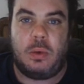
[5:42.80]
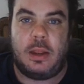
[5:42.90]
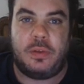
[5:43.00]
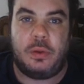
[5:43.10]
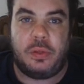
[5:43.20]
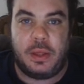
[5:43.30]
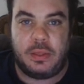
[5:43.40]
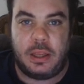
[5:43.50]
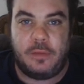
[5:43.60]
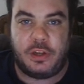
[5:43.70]
if
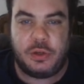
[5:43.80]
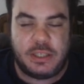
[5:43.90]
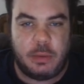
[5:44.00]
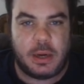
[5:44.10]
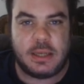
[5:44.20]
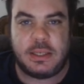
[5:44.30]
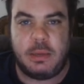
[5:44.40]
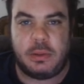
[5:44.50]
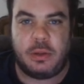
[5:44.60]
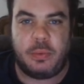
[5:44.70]
you see what I
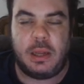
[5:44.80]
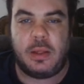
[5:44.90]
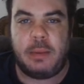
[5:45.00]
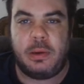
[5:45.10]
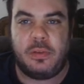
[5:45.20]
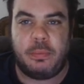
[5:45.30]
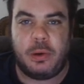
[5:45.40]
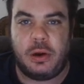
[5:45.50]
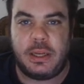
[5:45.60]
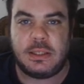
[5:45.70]
see with the realignment of the
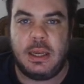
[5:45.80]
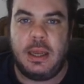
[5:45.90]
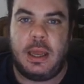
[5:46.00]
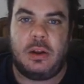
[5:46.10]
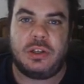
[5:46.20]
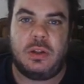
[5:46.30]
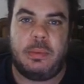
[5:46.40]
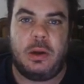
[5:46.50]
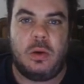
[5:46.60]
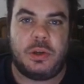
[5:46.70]
parties. And also
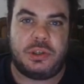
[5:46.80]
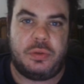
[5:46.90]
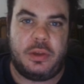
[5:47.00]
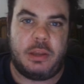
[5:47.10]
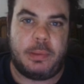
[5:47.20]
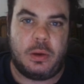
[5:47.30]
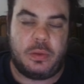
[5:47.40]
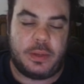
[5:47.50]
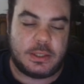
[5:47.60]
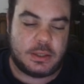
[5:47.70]
let me know what you think
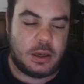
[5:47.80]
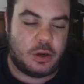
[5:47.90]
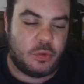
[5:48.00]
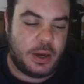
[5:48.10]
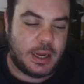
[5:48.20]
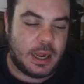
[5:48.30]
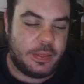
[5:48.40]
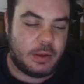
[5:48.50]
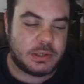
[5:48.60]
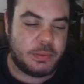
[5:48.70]
about this great
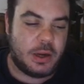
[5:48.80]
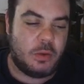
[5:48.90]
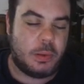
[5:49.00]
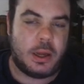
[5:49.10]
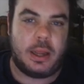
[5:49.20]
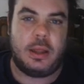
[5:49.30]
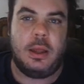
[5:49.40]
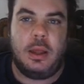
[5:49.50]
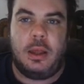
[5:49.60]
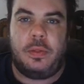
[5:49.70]
ad that was put out by
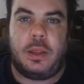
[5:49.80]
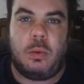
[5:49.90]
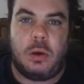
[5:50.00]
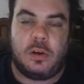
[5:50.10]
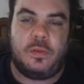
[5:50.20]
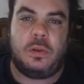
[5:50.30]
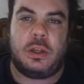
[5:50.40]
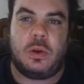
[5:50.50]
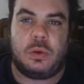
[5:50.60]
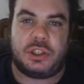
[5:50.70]
the wonderful
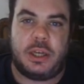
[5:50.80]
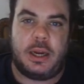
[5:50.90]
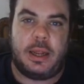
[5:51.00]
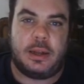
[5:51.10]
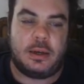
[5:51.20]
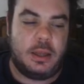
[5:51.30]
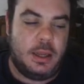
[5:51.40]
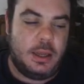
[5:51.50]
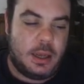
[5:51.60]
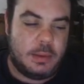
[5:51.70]
Nicole Shanahan.
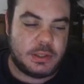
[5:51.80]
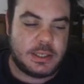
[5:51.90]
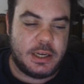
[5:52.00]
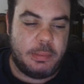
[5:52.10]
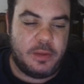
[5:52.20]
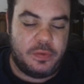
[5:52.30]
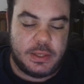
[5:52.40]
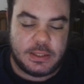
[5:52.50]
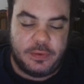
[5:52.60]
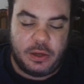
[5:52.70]
So that's going to be it for
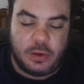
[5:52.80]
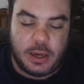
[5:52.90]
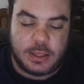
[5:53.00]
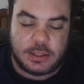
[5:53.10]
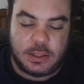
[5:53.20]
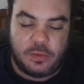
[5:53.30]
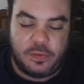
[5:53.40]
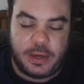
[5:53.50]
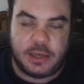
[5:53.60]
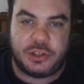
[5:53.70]
this video, guys. Don't
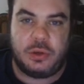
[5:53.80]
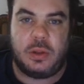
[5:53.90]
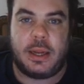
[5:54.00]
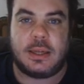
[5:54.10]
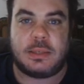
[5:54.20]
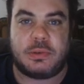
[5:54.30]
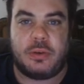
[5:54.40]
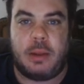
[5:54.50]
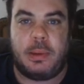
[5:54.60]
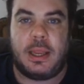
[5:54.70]
forget to like and
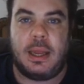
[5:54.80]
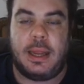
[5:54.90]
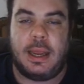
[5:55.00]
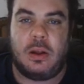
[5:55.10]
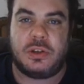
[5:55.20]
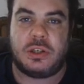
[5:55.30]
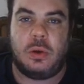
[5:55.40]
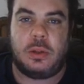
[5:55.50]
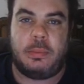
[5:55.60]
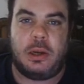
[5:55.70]
subscribe again. And
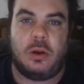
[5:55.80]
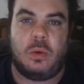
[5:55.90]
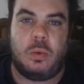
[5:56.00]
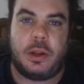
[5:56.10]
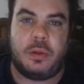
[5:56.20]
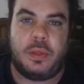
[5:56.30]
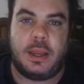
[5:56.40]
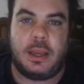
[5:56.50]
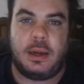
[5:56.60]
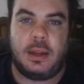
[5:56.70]
also let me know what you're
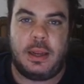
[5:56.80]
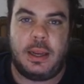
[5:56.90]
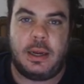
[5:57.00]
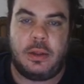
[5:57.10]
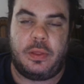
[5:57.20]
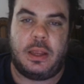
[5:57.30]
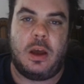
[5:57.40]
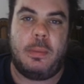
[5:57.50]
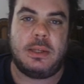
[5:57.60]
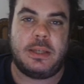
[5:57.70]
thinking in the
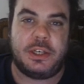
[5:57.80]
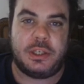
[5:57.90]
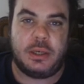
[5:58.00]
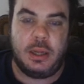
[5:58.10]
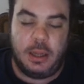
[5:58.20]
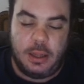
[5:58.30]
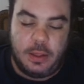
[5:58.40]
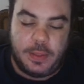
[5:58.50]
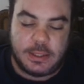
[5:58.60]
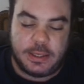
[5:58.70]
comment section.
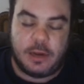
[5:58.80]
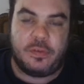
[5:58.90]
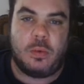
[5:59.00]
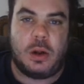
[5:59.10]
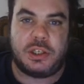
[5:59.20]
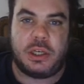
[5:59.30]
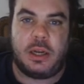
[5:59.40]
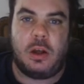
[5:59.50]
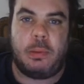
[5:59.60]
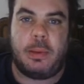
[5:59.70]
Thanks again for watching,
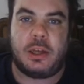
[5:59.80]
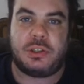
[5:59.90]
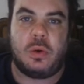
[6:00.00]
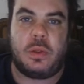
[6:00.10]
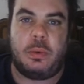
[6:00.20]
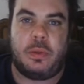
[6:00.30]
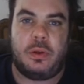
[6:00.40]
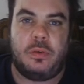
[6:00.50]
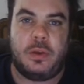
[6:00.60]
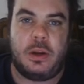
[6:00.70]
and I'll be back shortly with a new